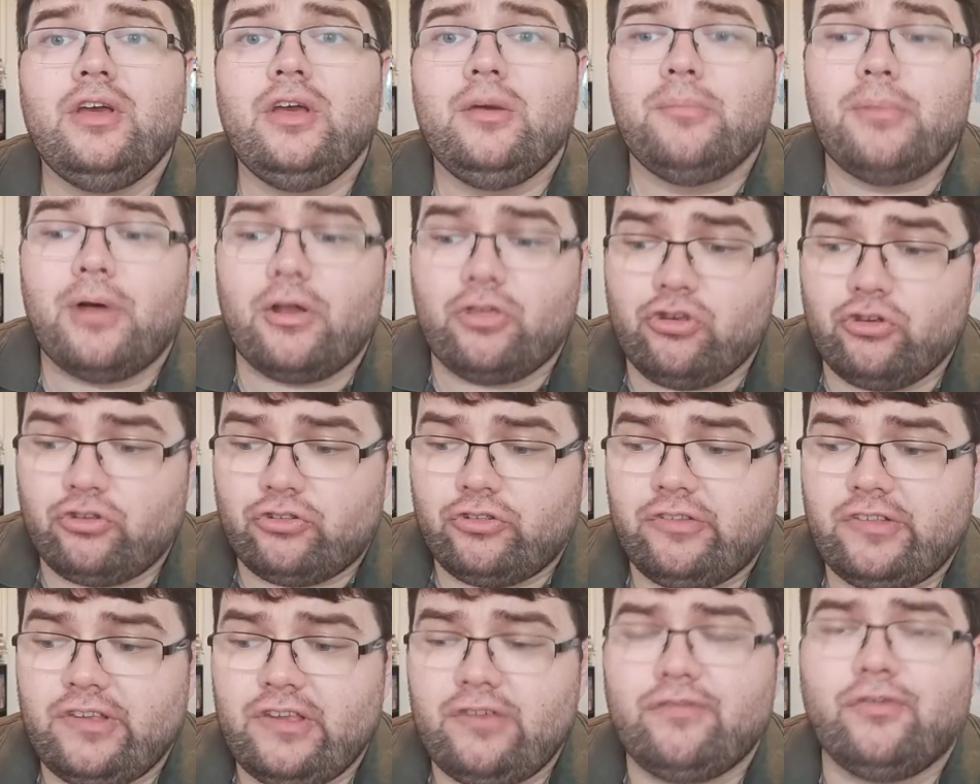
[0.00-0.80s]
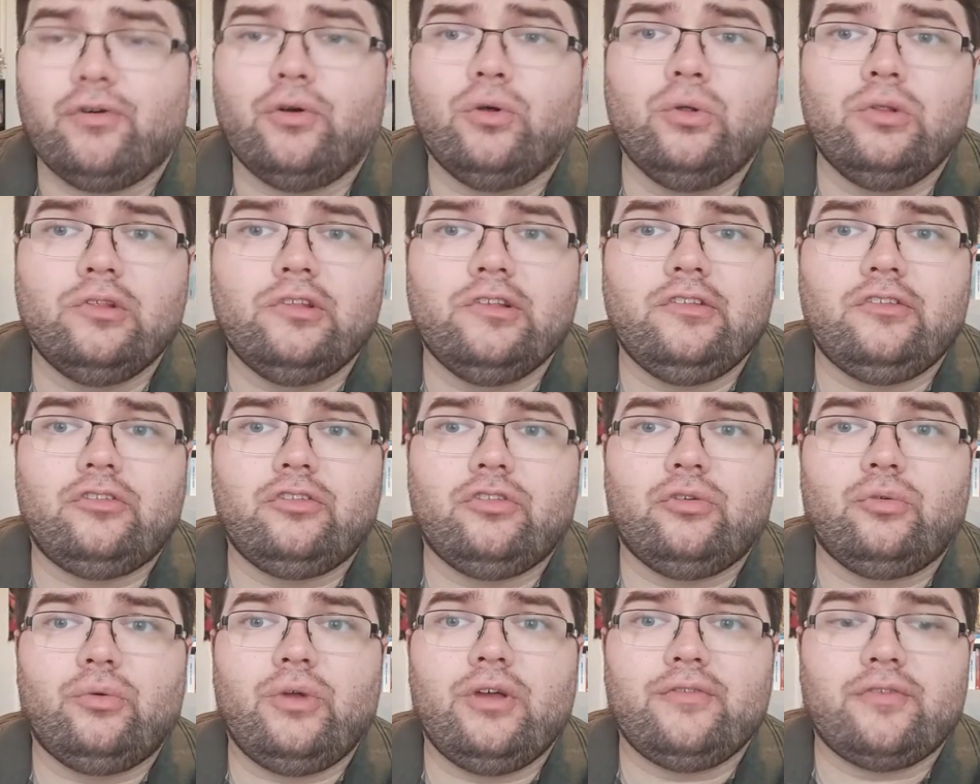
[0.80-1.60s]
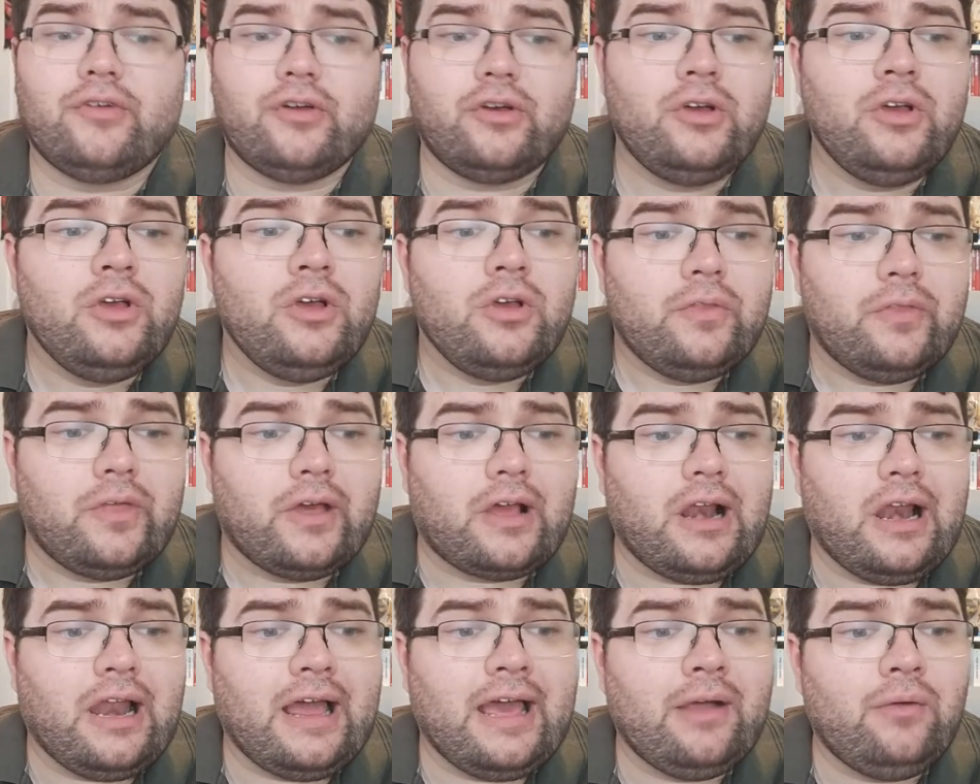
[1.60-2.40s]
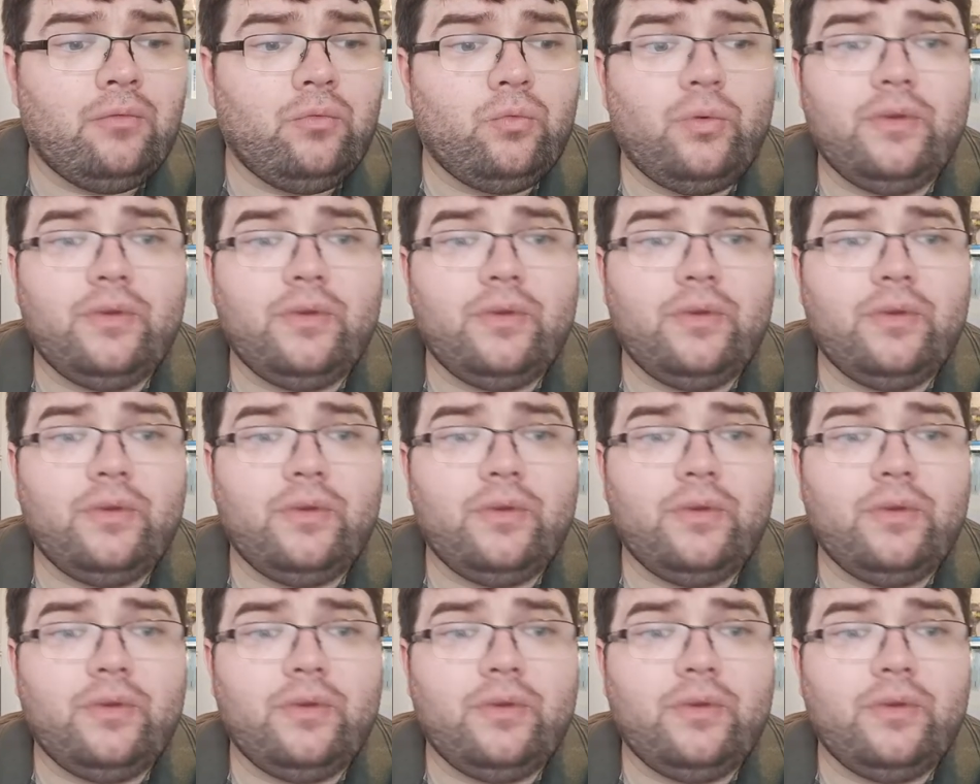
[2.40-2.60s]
but just as he falls into the river, the clown